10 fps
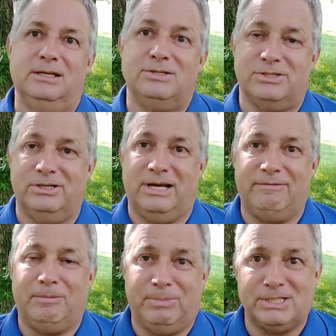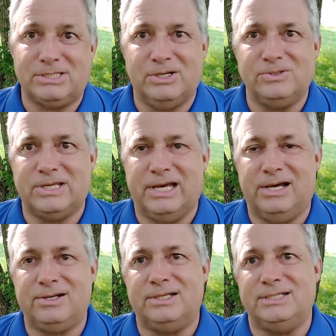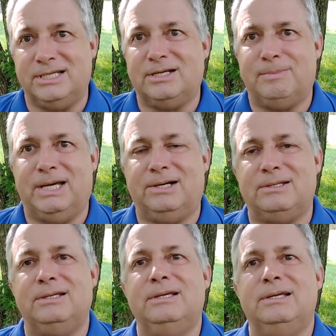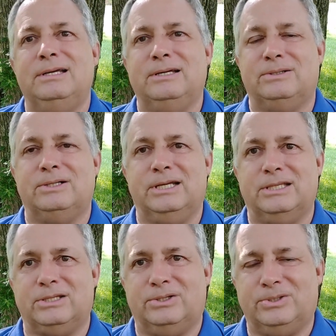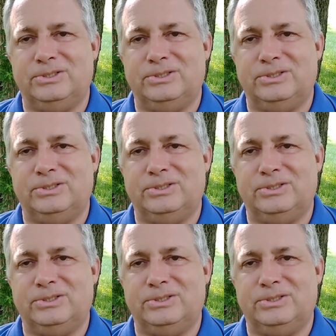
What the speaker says: So you're having to bust those out and dig them out in order to get the hole